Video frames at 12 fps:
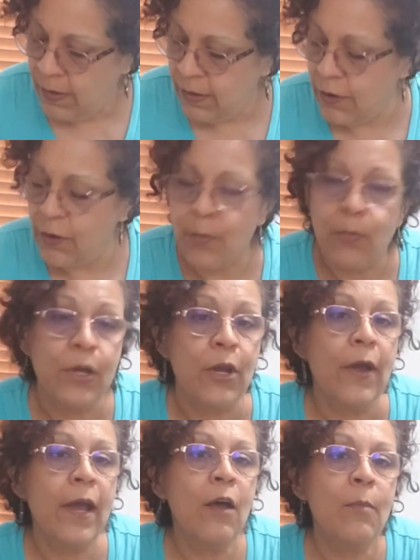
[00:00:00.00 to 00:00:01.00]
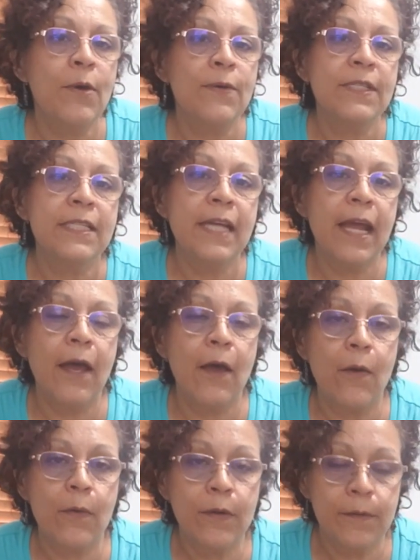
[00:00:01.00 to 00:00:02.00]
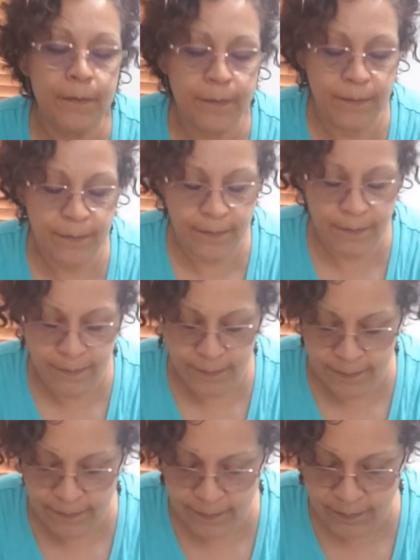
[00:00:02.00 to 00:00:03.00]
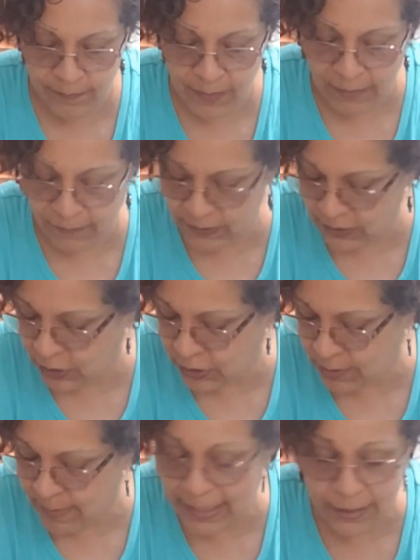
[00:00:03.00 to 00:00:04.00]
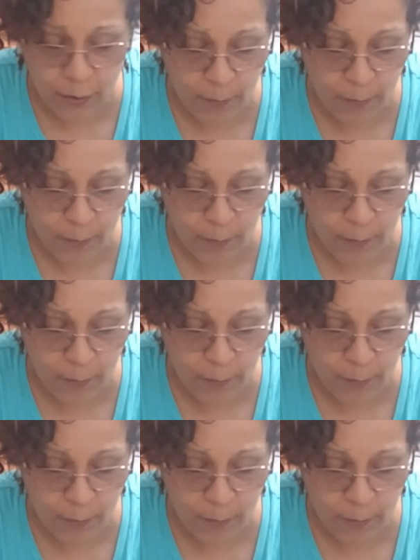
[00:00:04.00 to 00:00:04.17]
You can bring your elbows down. That feels good to my low